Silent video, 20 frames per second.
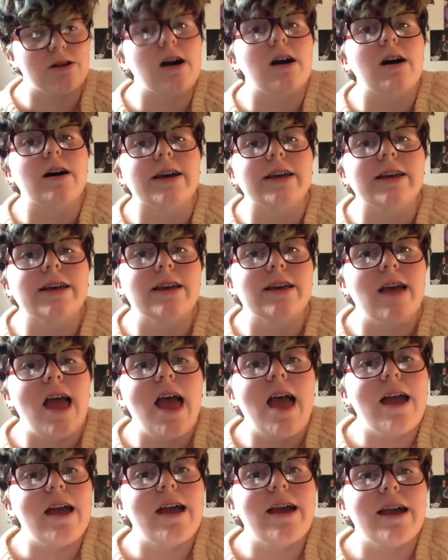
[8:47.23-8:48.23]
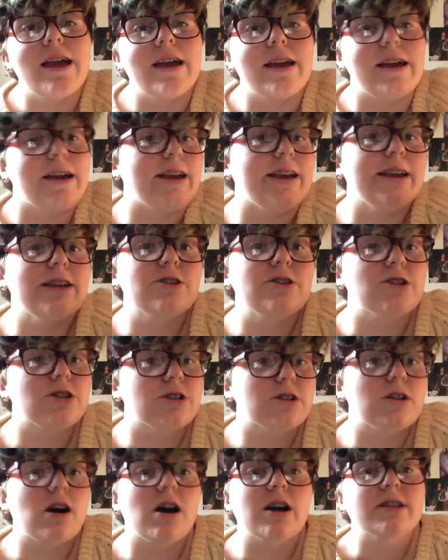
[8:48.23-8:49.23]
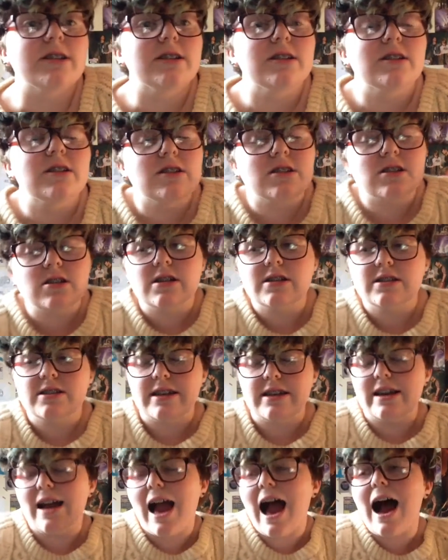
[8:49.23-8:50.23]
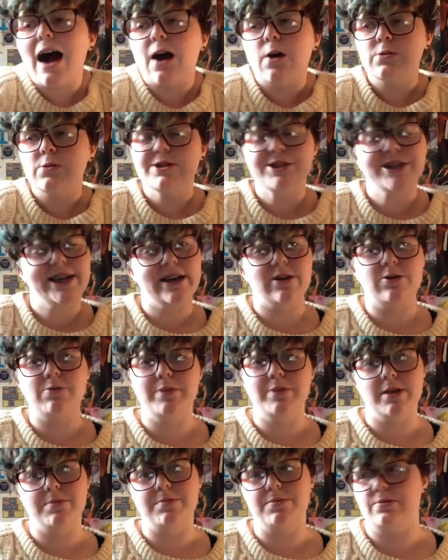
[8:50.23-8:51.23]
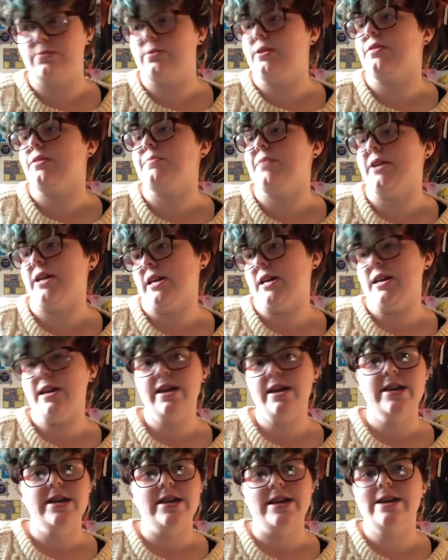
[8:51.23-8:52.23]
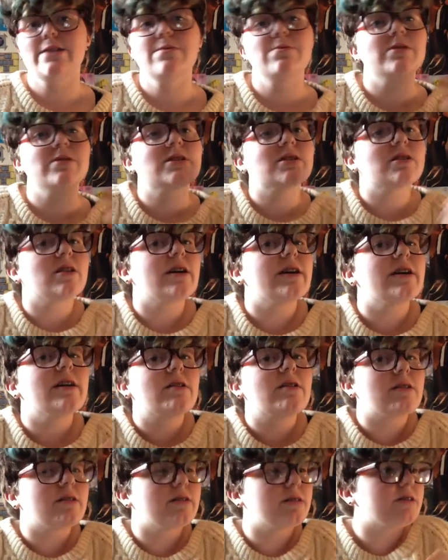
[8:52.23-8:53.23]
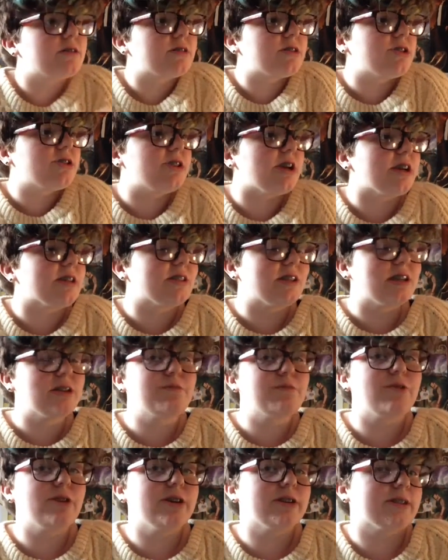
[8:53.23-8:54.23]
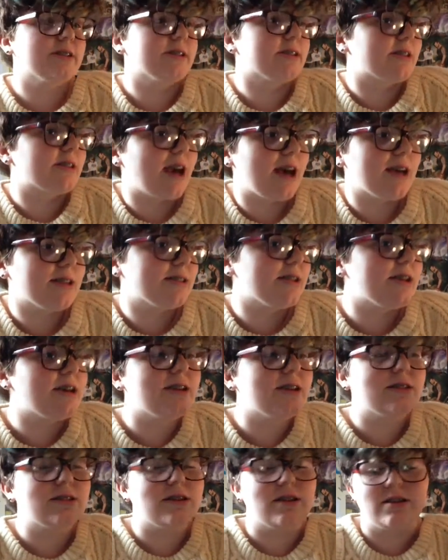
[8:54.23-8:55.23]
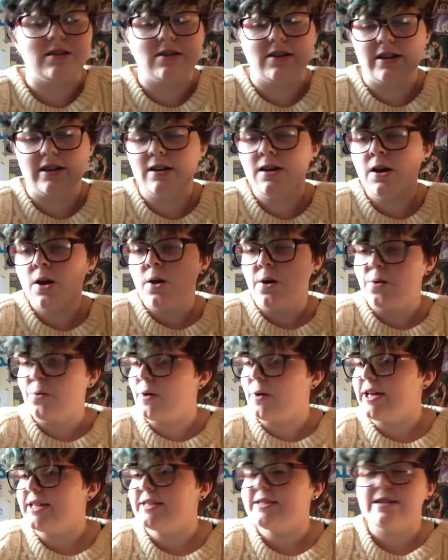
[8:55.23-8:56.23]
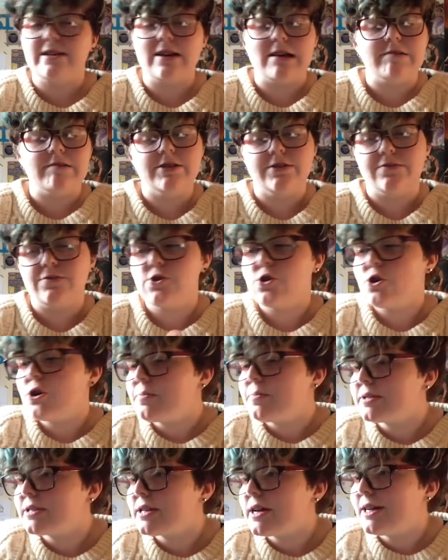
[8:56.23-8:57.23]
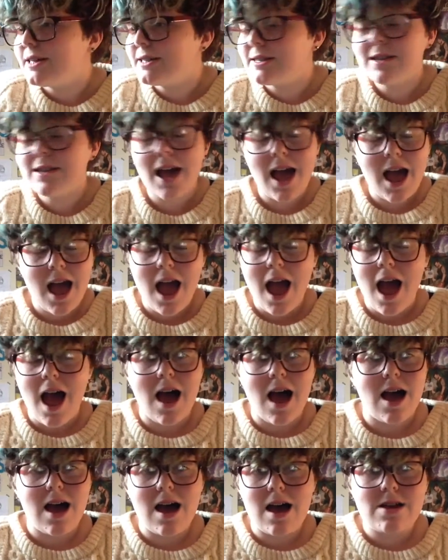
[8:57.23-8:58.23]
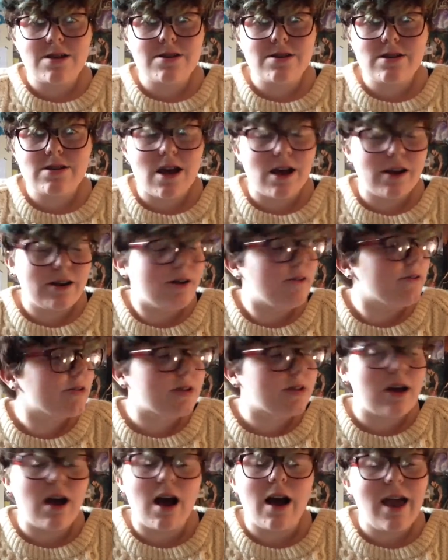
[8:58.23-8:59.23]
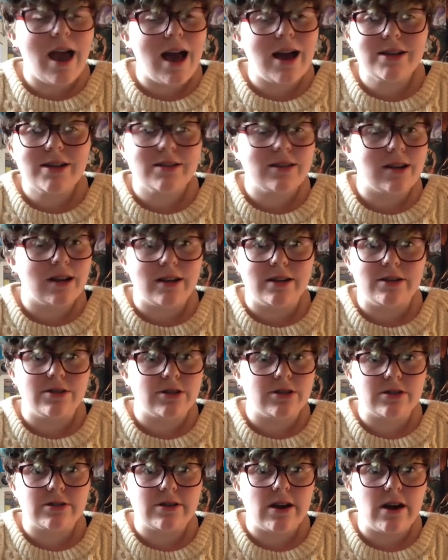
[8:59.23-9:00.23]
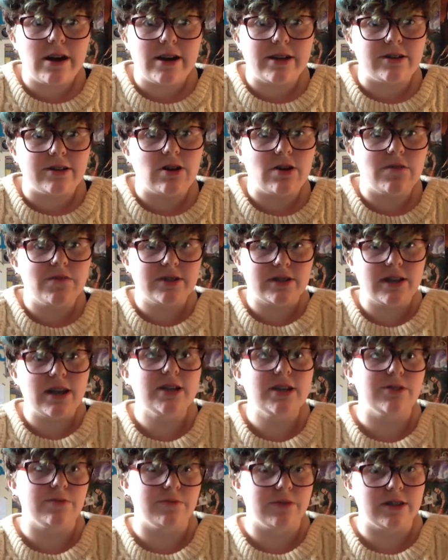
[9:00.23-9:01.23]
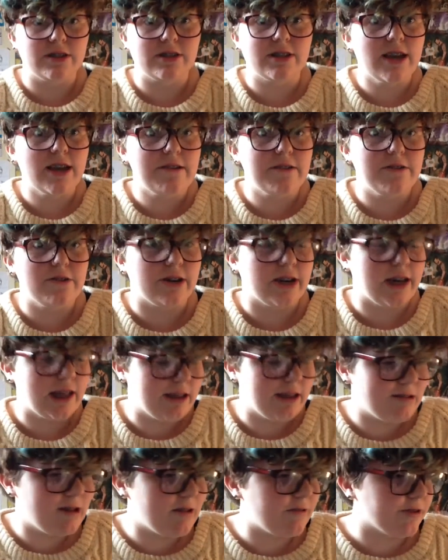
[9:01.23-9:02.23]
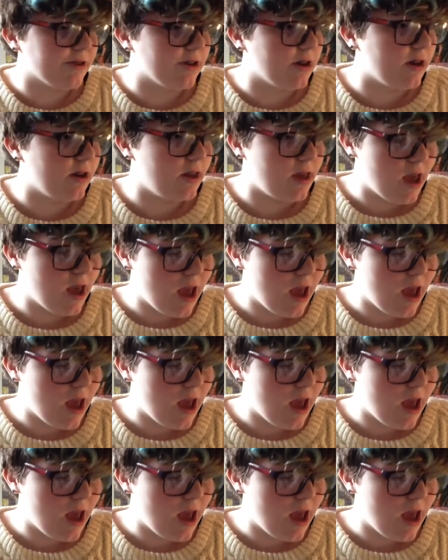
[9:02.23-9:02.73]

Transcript: guy, he just started discussing how to kill people with me. He was like suggesting poisonous gases and like ways to get rid of corpses. And I was like, I accidentally just started a conversation with a serial killer, haven't I?